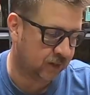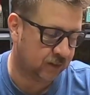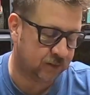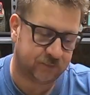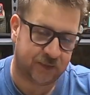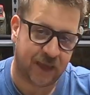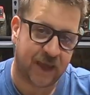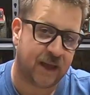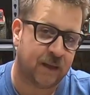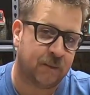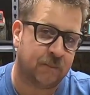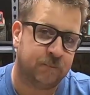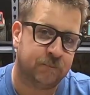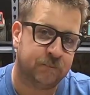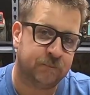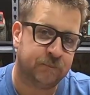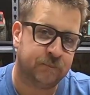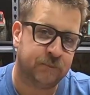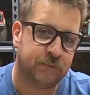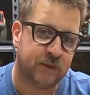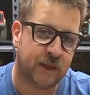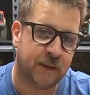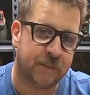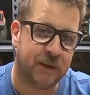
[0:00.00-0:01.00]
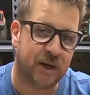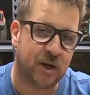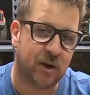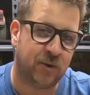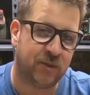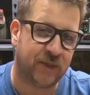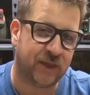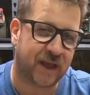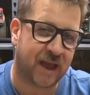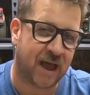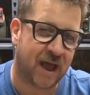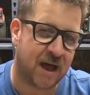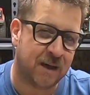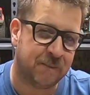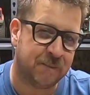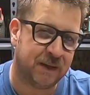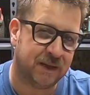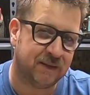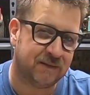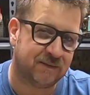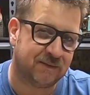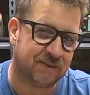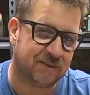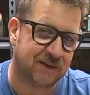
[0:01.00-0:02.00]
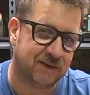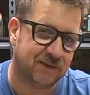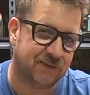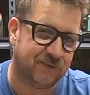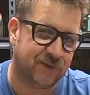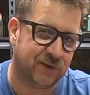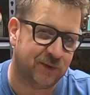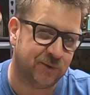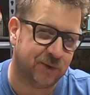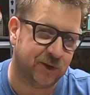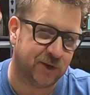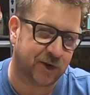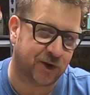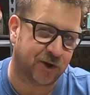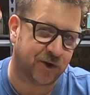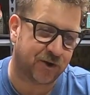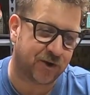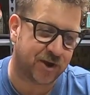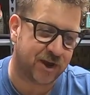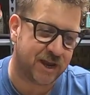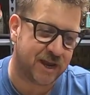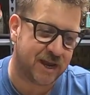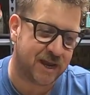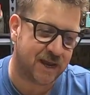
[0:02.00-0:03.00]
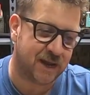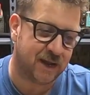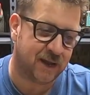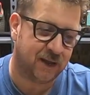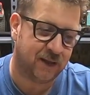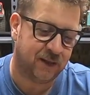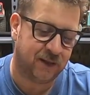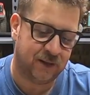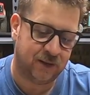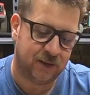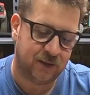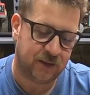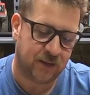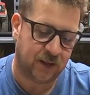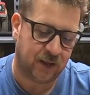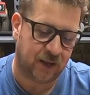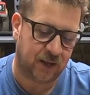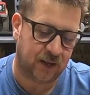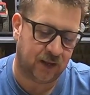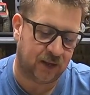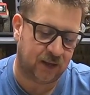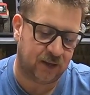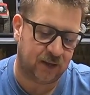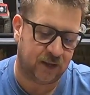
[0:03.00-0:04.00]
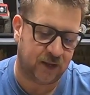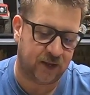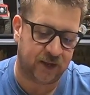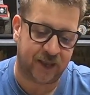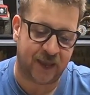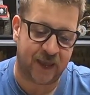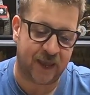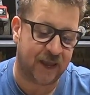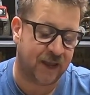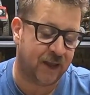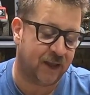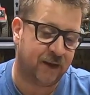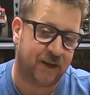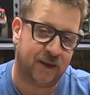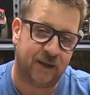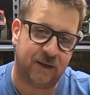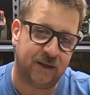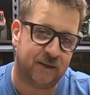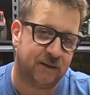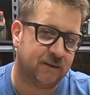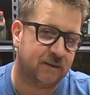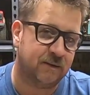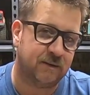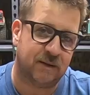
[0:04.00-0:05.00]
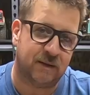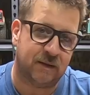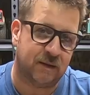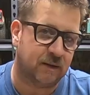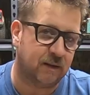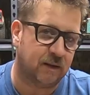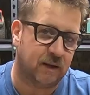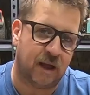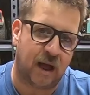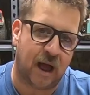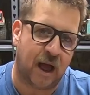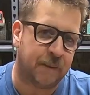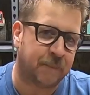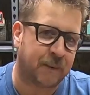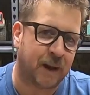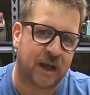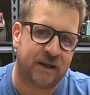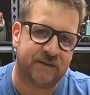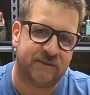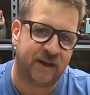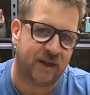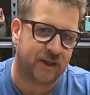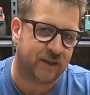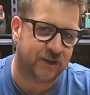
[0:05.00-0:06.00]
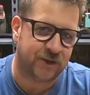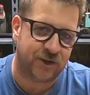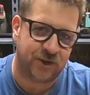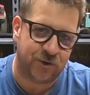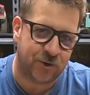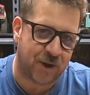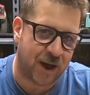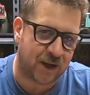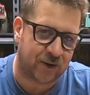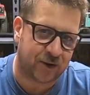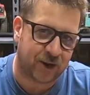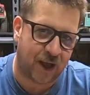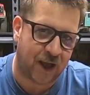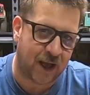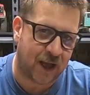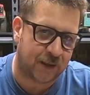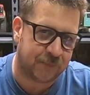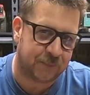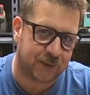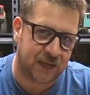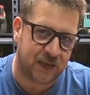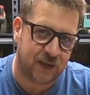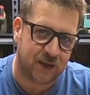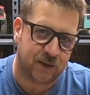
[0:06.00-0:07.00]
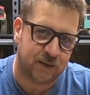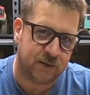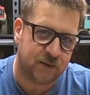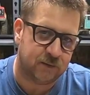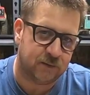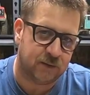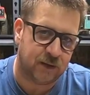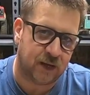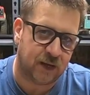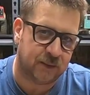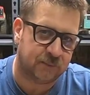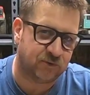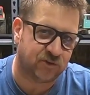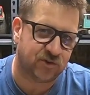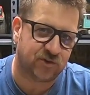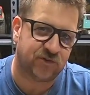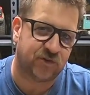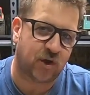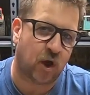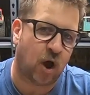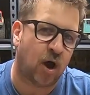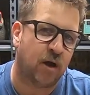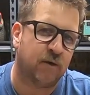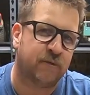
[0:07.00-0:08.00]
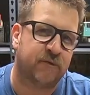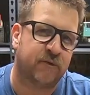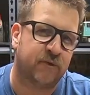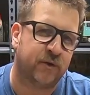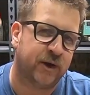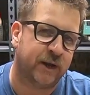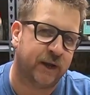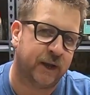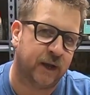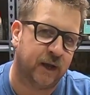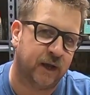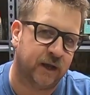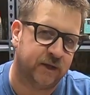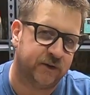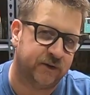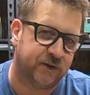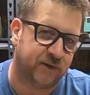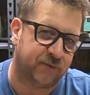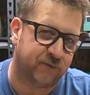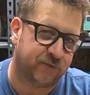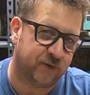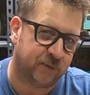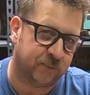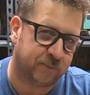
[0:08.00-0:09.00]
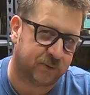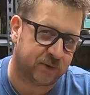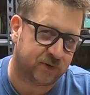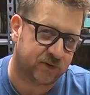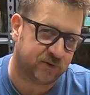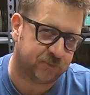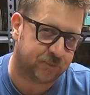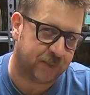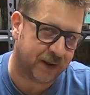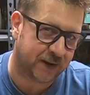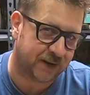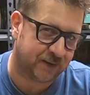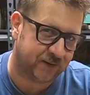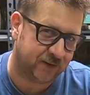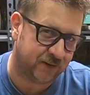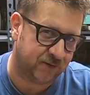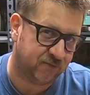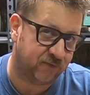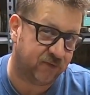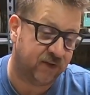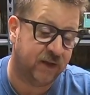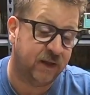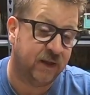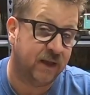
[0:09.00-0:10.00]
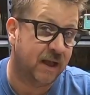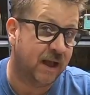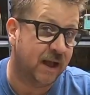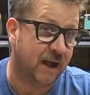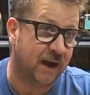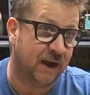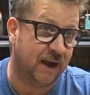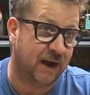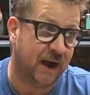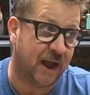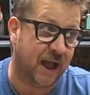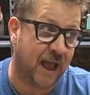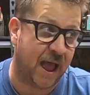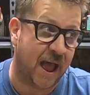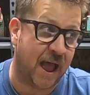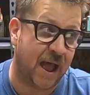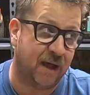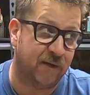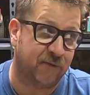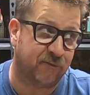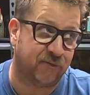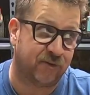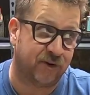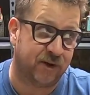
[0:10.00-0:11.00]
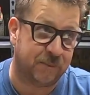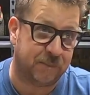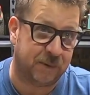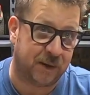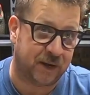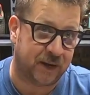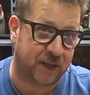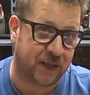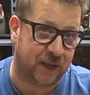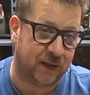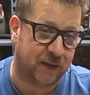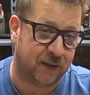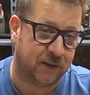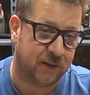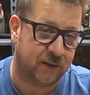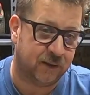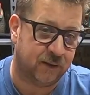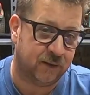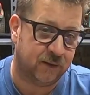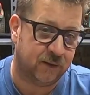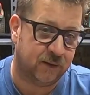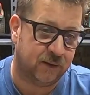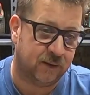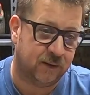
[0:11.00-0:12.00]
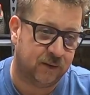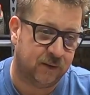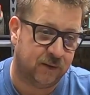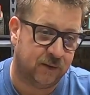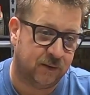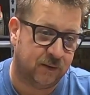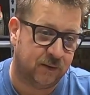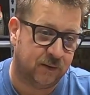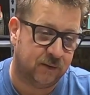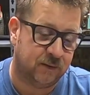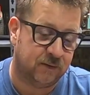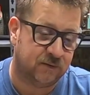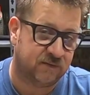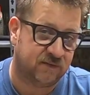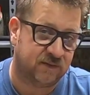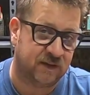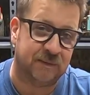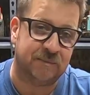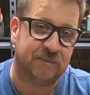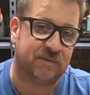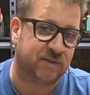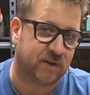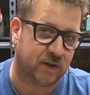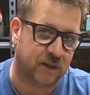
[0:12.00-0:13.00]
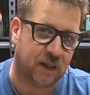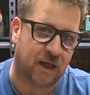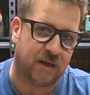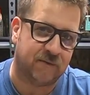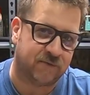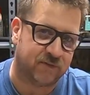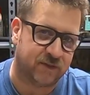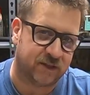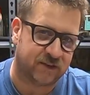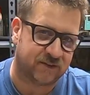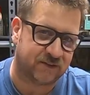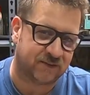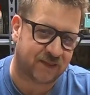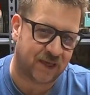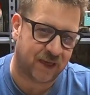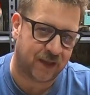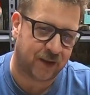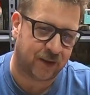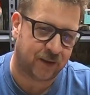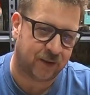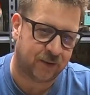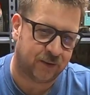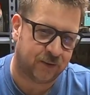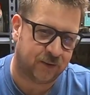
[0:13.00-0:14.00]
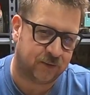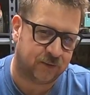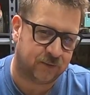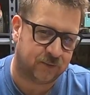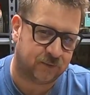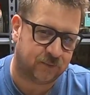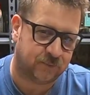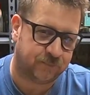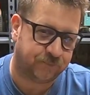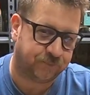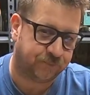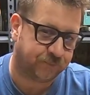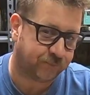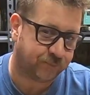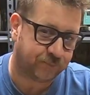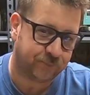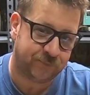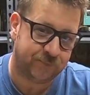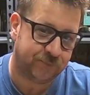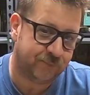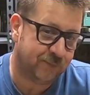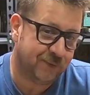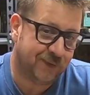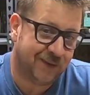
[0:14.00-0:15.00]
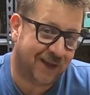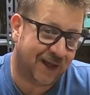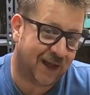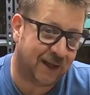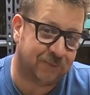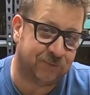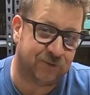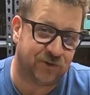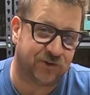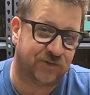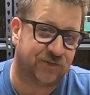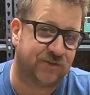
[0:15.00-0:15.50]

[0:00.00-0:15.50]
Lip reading: yeah, let me know in the comments if you agree. Again, I'm not telling you how to hobby. I'm just offering a different perspective. Everybody seems to love this thing. I'm